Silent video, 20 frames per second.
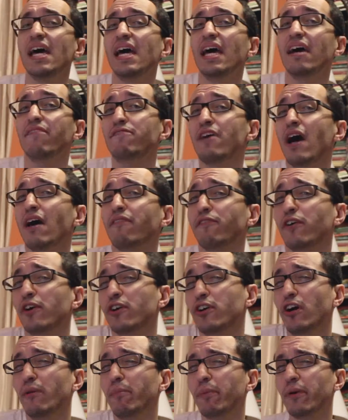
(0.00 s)
If not for
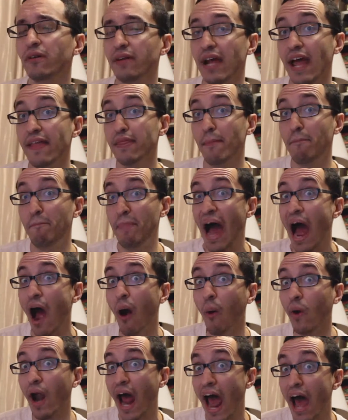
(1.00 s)
Cooper and the
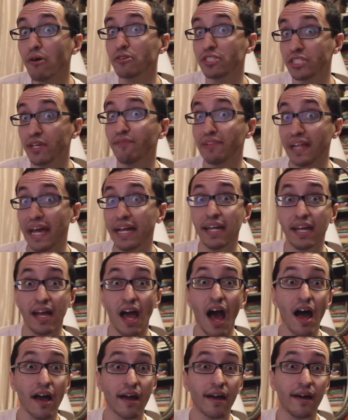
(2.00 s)
powerhouse of Lady
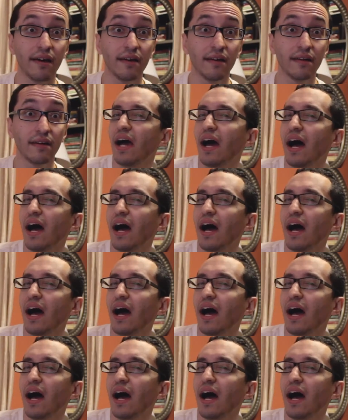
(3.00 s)
Gaga,